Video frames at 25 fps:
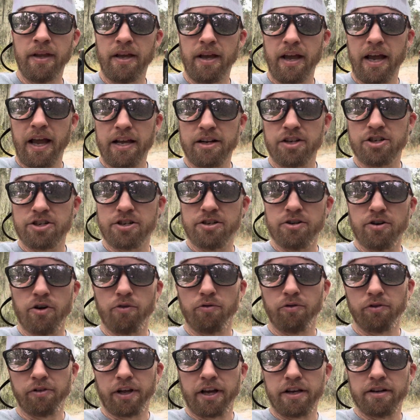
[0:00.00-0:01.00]
and just an
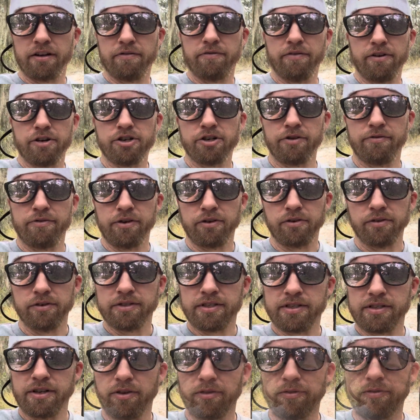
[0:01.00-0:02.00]
overland adventure vehicle
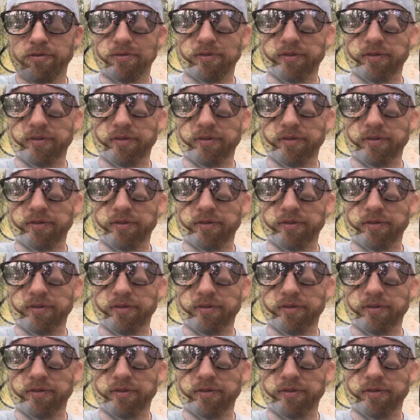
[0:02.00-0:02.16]
itself.